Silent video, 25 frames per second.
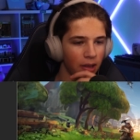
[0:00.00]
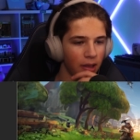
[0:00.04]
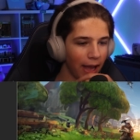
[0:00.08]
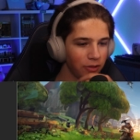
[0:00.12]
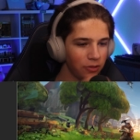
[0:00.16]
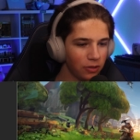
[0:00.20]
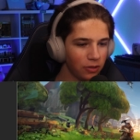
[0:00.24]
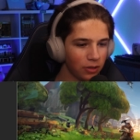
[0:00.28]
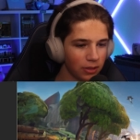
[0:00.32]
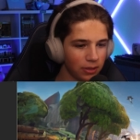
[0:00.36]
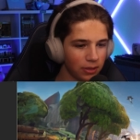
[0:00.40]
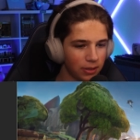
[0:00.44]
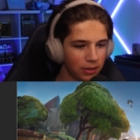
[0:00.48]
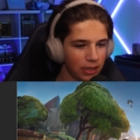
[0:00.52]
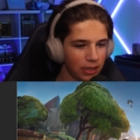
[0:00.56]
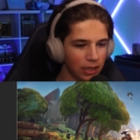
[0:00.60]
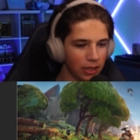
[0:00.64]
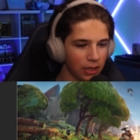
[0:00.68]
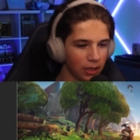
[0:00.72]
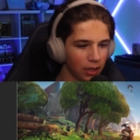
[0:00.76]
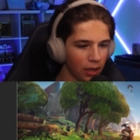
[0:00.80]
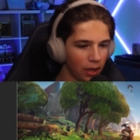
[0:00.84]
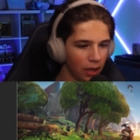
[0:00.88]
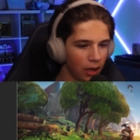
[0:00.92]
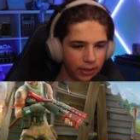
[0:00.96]
As you can
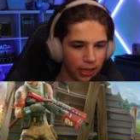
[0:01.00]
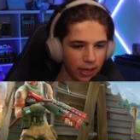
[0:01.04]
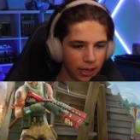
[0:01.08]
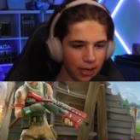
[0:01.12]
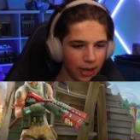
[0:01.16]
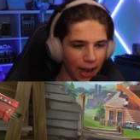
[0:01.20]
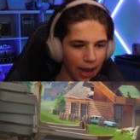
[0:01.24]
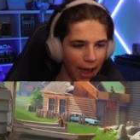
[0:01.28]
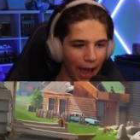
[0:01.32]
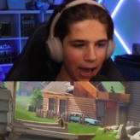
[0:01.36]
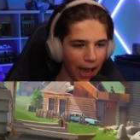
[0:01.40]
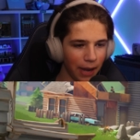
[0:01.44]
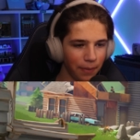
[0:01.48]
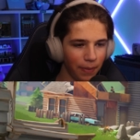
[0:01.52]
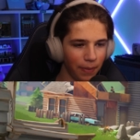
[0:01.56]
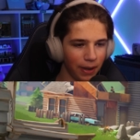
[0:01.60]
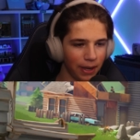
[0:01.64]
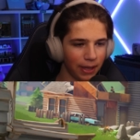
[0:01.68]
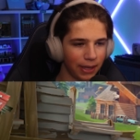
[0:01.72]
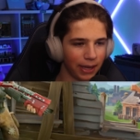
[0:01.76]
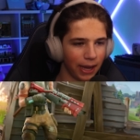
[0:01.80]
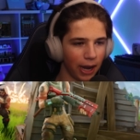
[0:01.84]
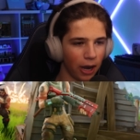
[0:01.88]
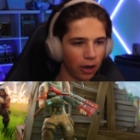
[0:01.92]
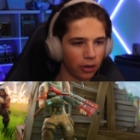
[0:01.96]
see, it didn't add
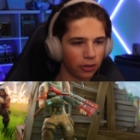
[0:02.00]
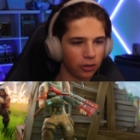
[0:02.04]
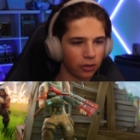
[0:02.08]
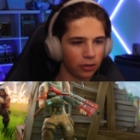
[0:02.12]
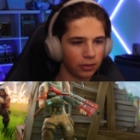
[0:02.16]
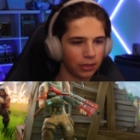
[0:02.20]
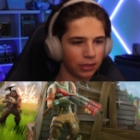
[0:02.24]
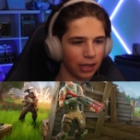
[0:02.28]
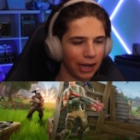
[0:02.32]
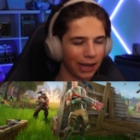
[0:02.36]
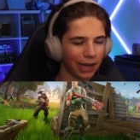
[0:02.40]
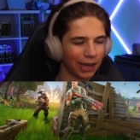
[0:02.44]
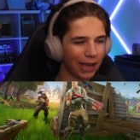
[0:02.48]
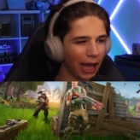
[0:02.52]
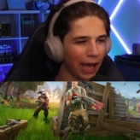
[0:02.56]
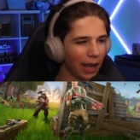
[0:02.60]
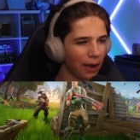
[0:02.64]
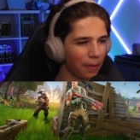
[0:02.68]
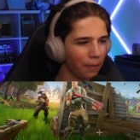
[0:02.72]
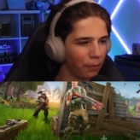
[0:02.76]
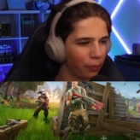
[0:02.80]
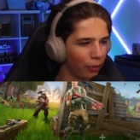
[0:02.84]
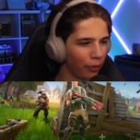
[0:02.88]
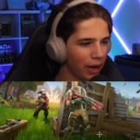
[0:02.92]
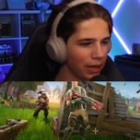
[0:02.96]
many characters and it
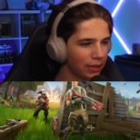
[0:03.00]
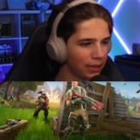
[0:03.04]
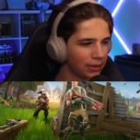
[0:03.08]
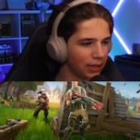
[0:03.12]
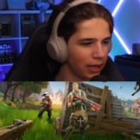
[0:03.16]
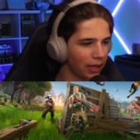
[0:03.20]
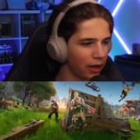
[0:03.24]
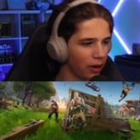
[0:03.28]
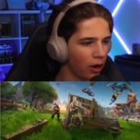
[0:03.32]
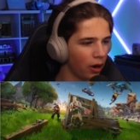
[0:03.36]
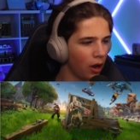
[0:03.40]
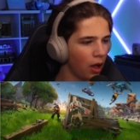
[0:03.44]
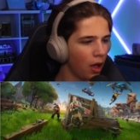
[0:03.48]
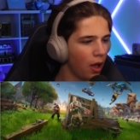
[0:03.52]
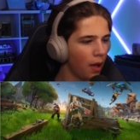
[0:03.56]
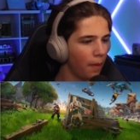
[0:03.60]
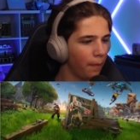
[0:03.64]
kind of breaks there.